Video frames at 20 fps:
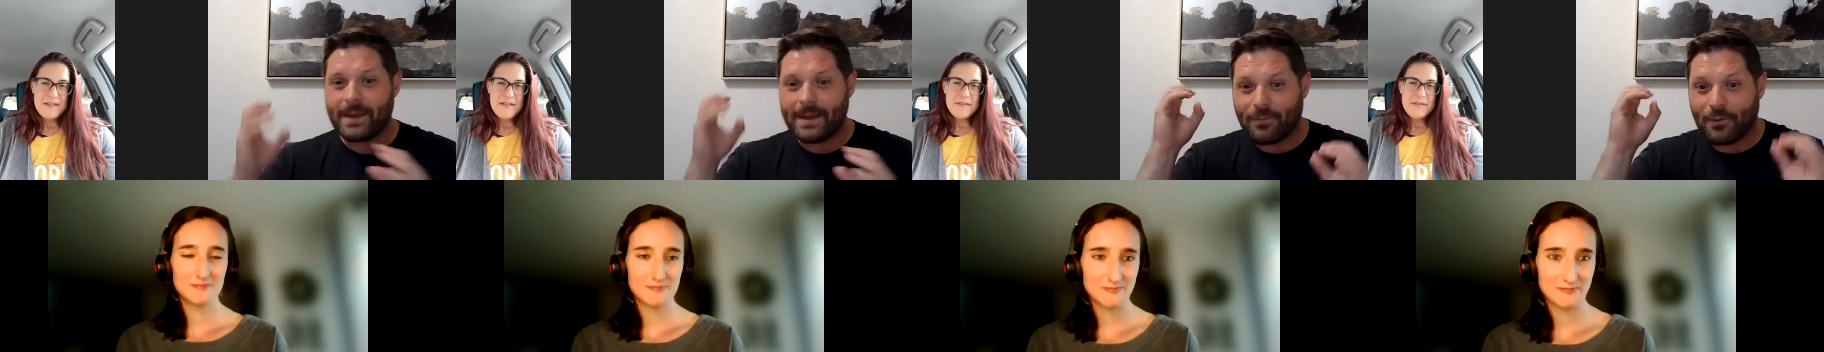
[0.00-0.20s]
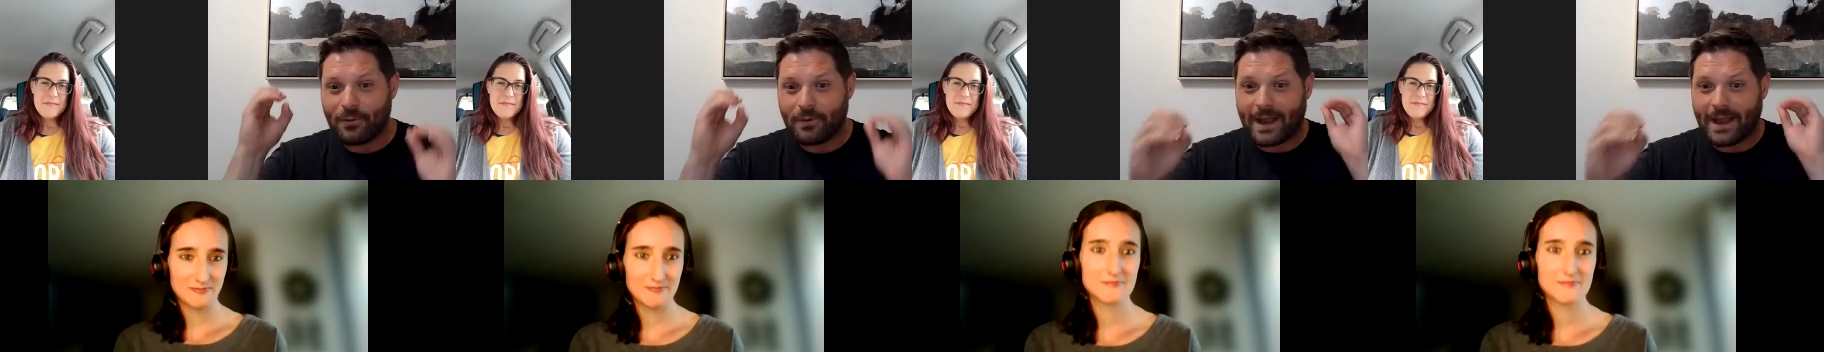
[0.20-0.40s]

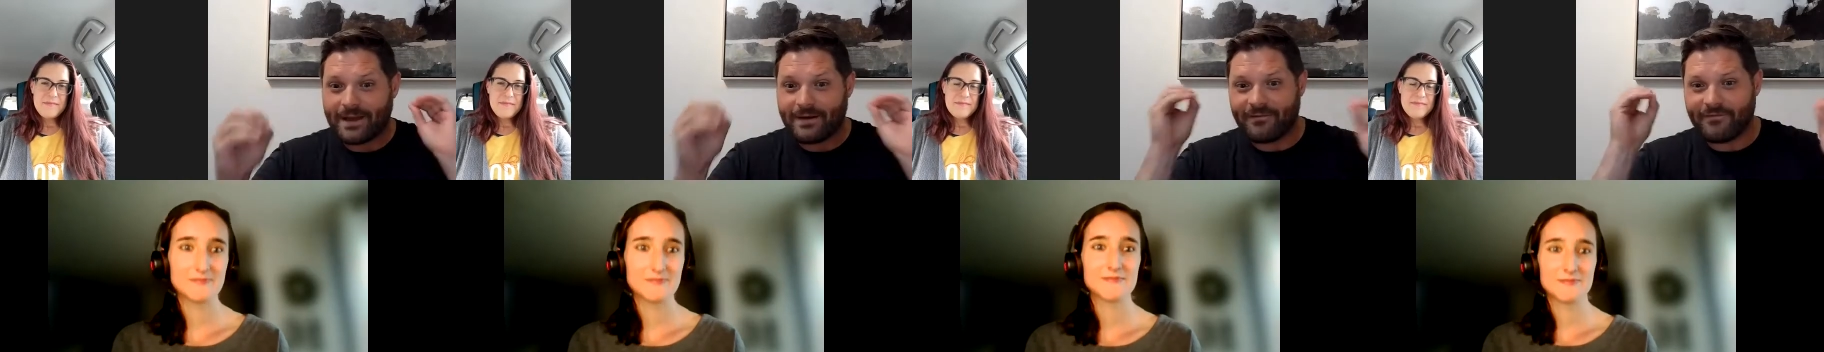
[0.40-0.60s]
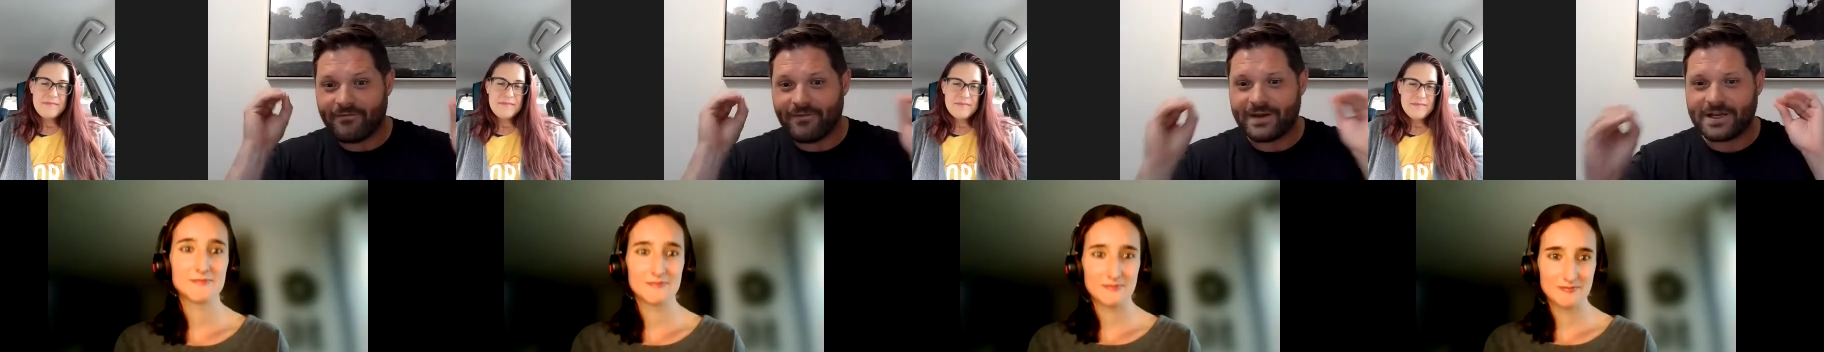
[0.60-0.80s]
Speaker 1: people kind
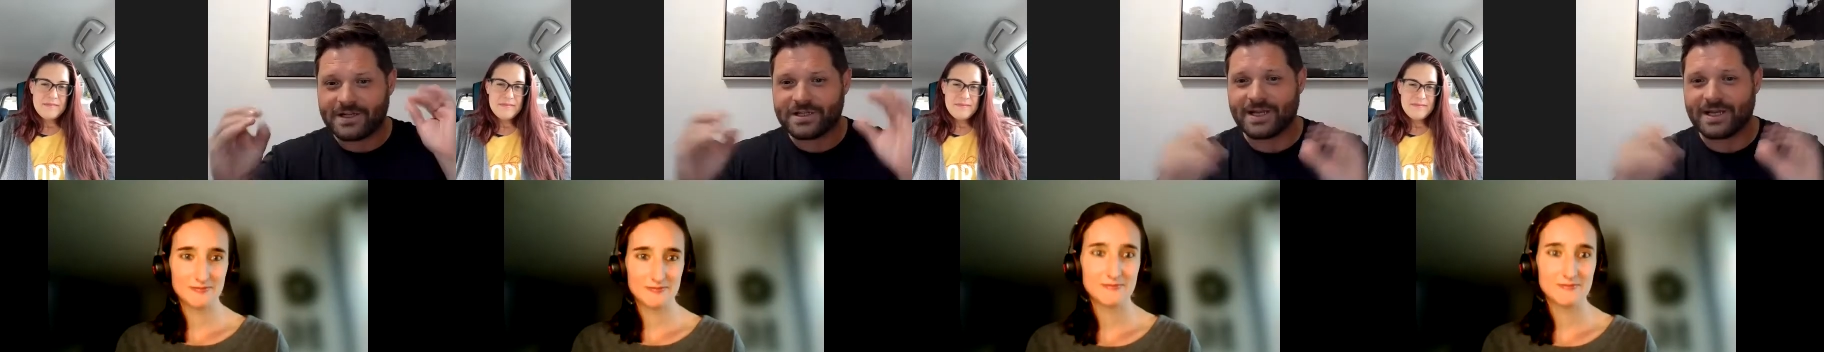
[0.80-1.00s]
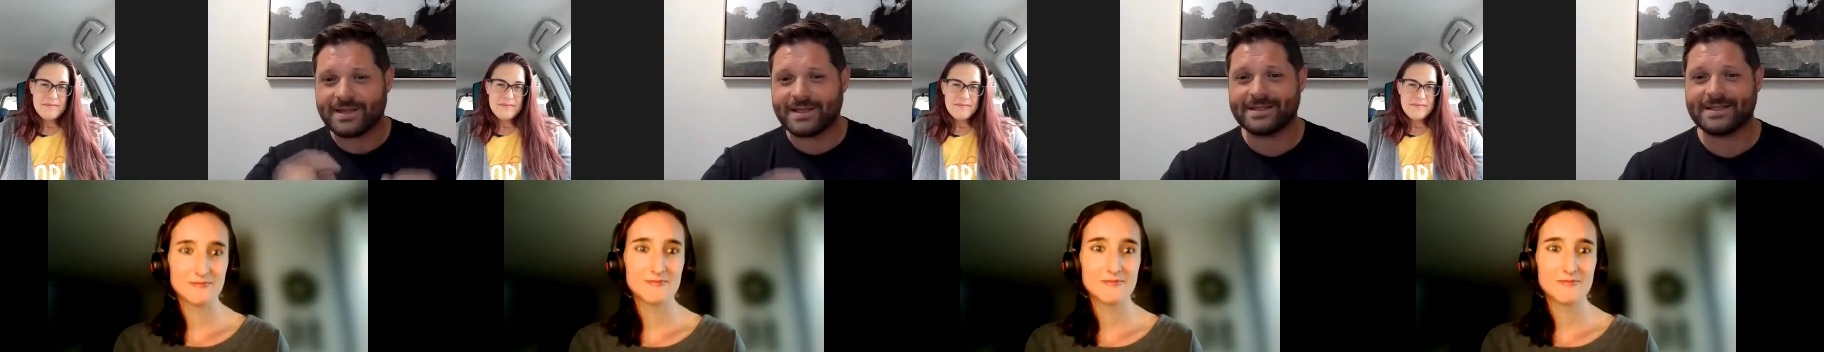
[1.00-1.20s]
of
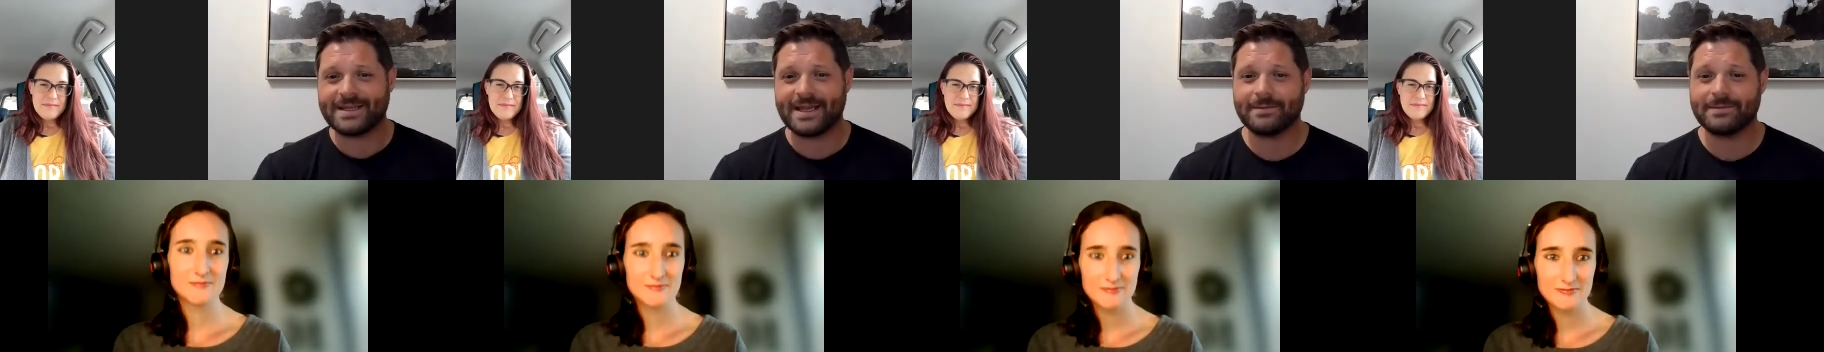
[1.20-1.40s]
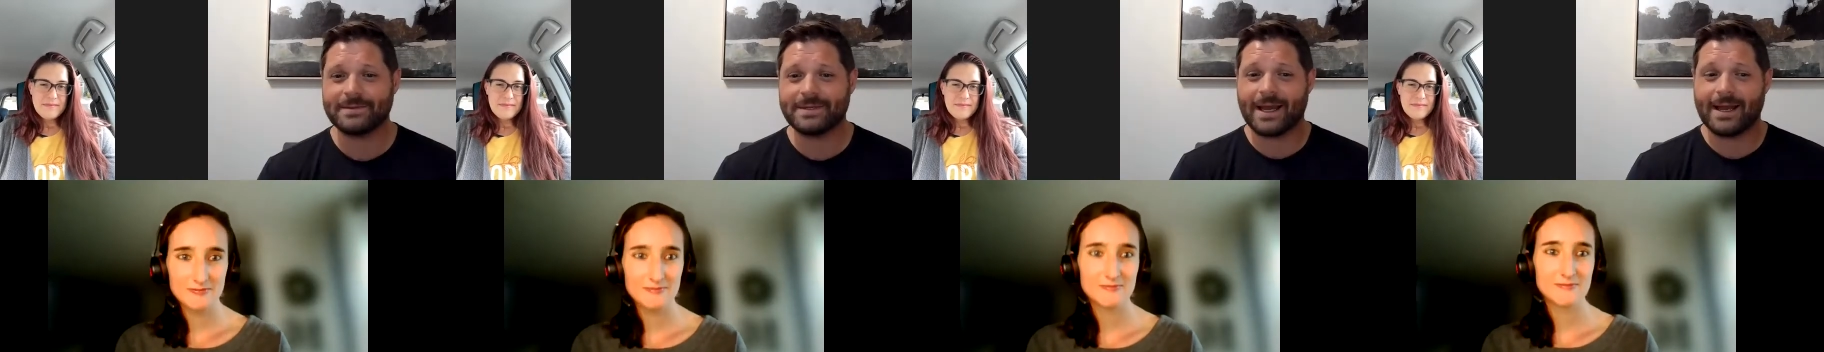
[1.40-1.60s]
finish at the
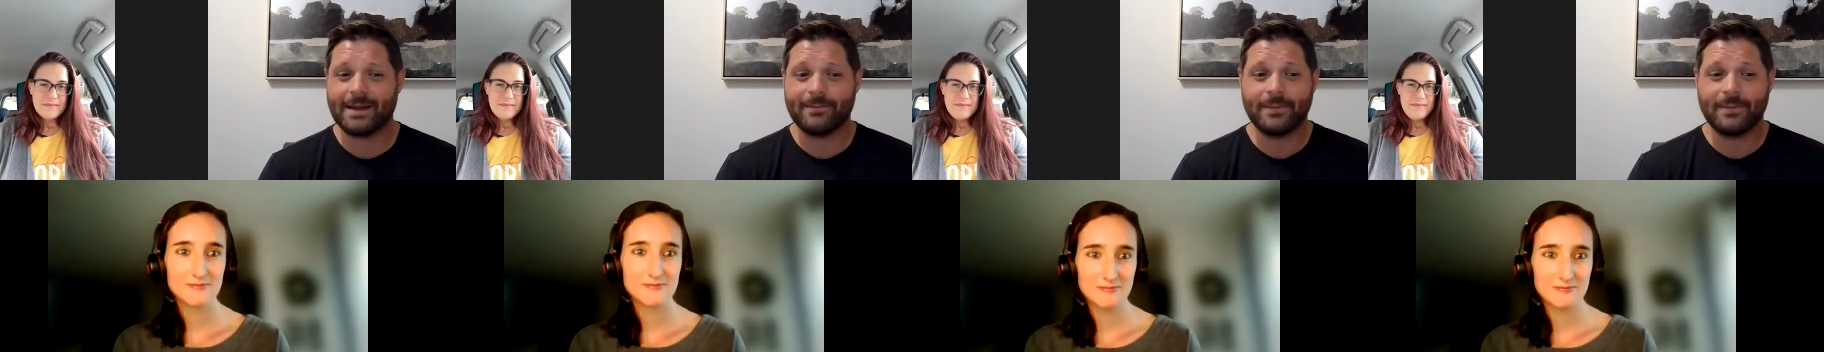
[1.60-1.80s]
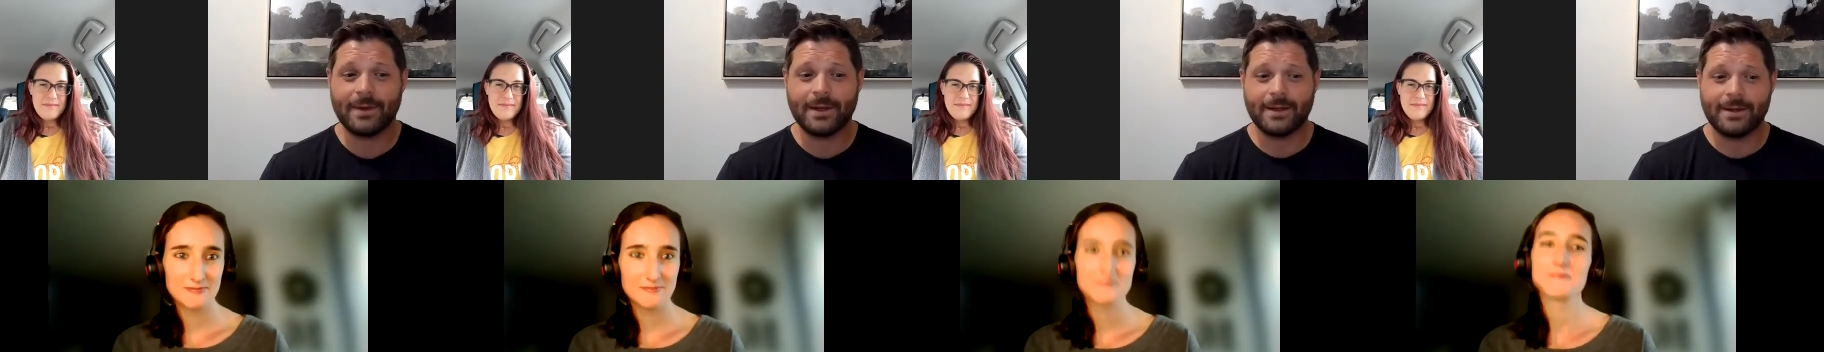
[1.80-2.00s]
same
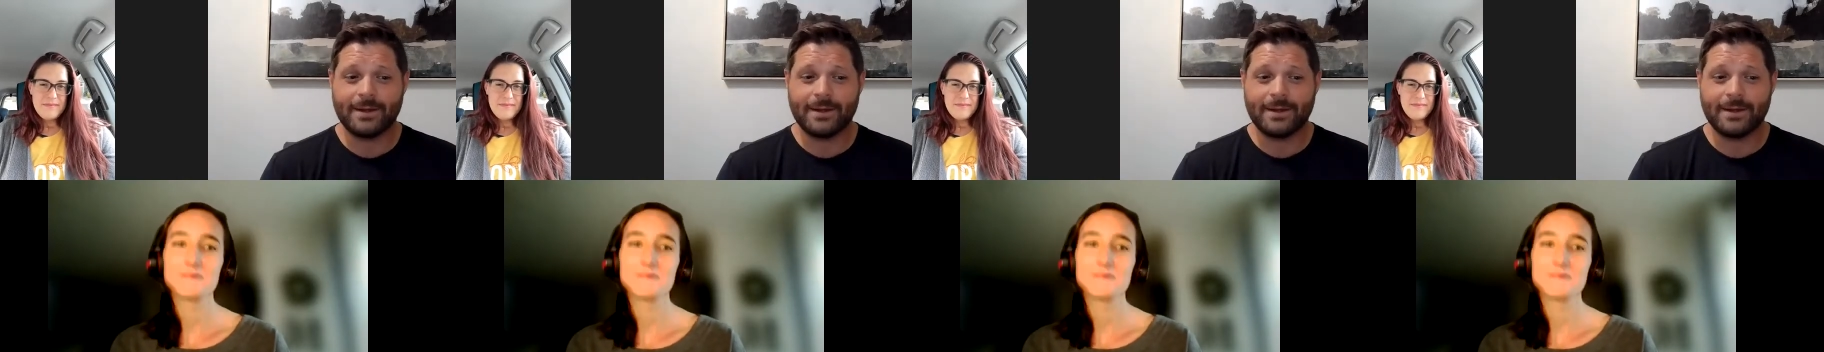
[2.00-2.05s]
time